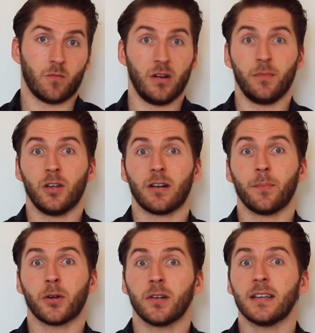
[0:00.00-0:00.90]
or maybe your
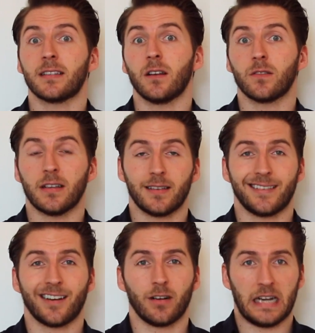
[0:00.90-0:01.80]
employees don't
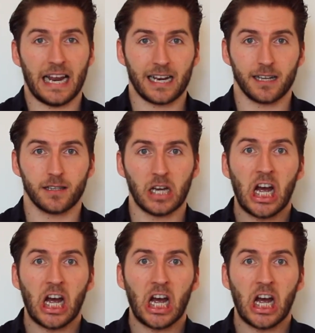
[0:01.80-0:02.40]
necessarily like it,